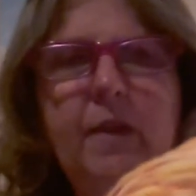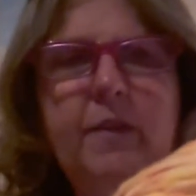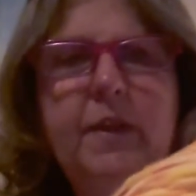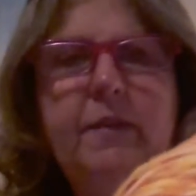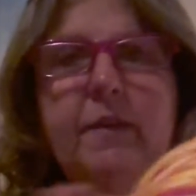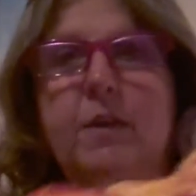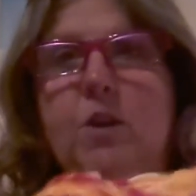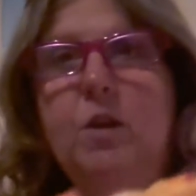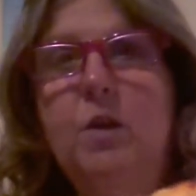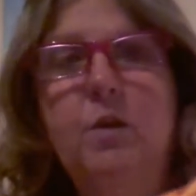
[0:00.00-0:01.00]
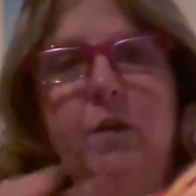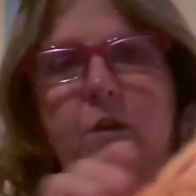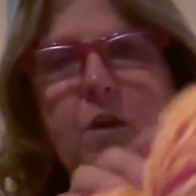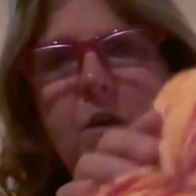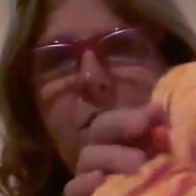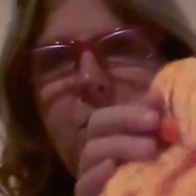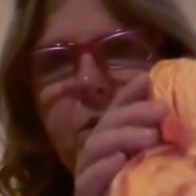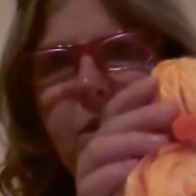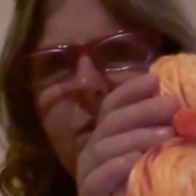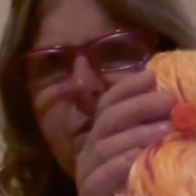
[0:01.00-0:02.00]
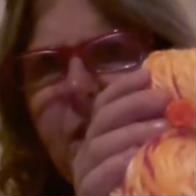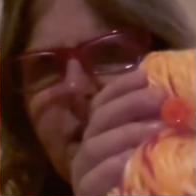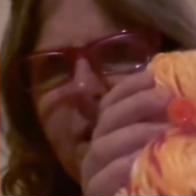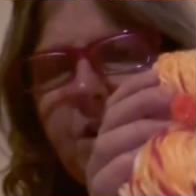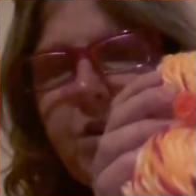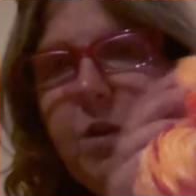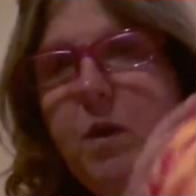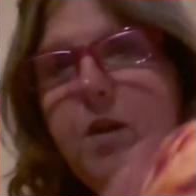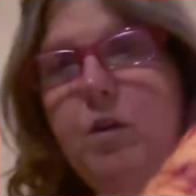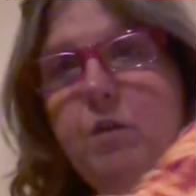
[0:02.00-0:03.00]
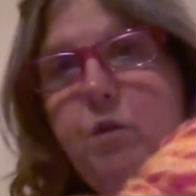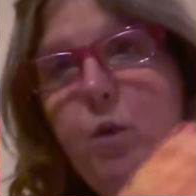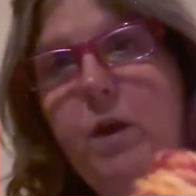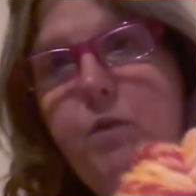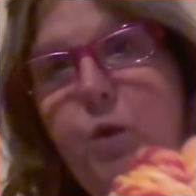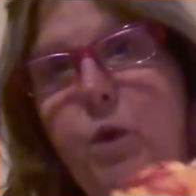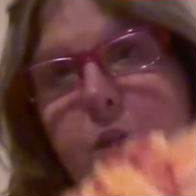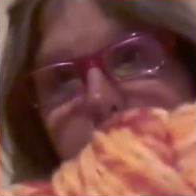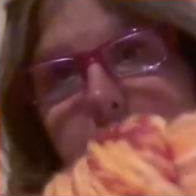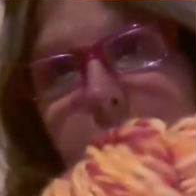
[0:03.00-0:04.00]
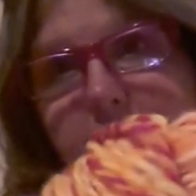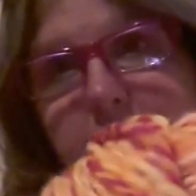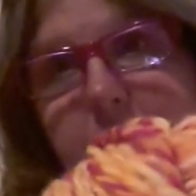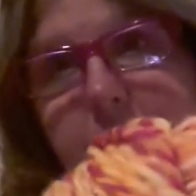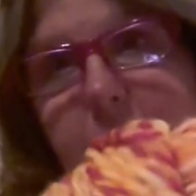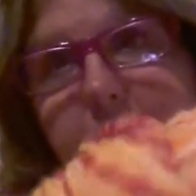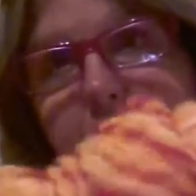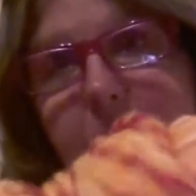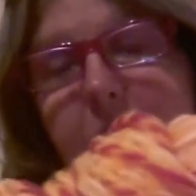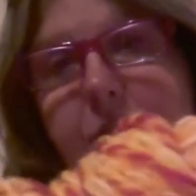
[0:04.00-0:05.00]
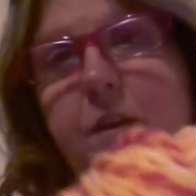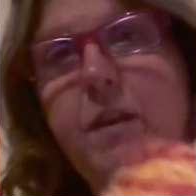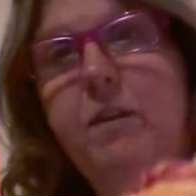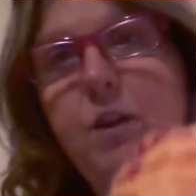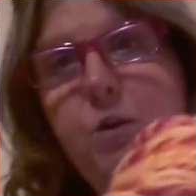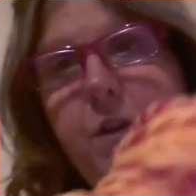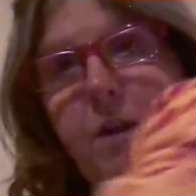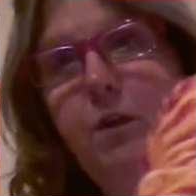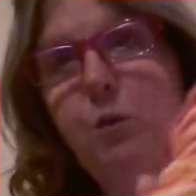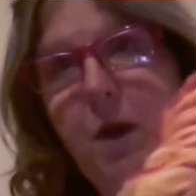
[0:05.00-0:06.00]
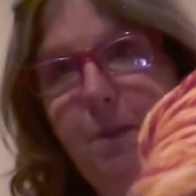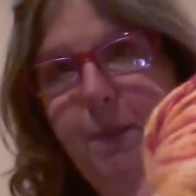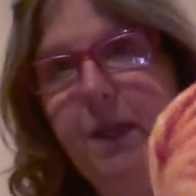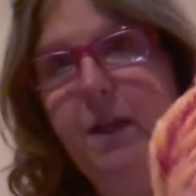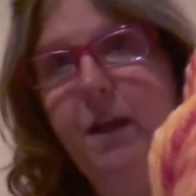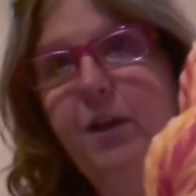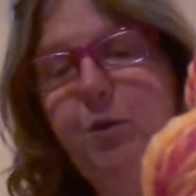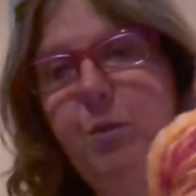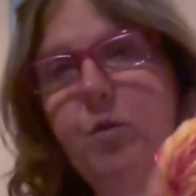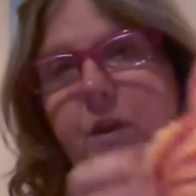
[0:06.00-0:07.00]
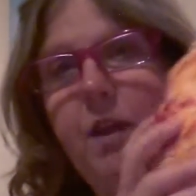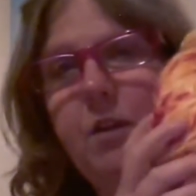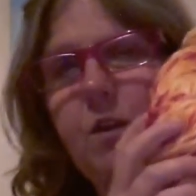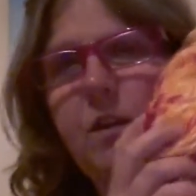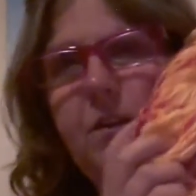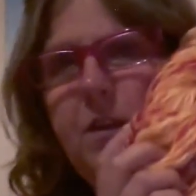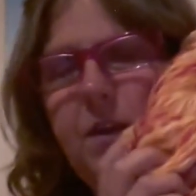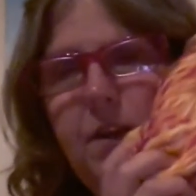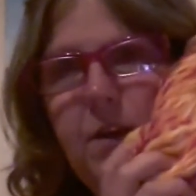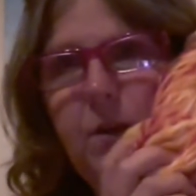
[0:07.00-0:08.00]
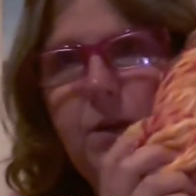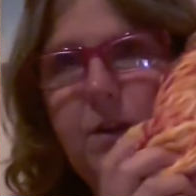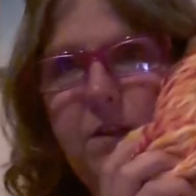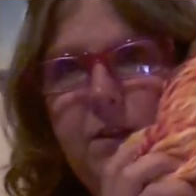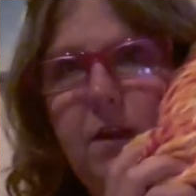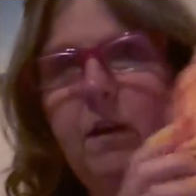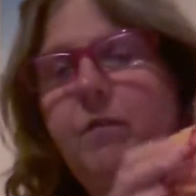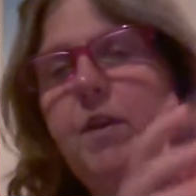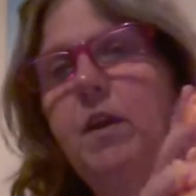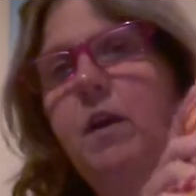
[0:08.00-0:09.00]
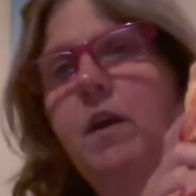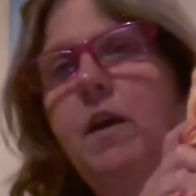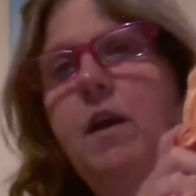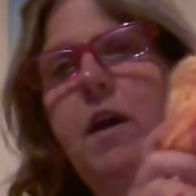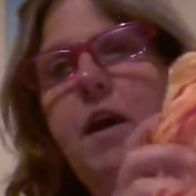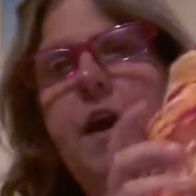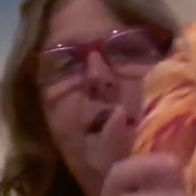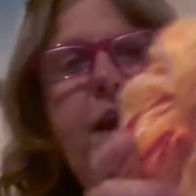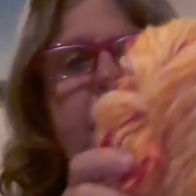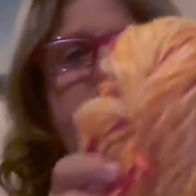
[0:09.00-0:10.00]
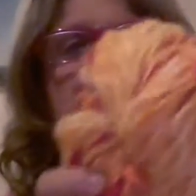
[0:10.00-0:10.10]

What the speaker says: this is there's an orange one, 244 yards. It's New Zealand Romney, 100%, so it's soft. And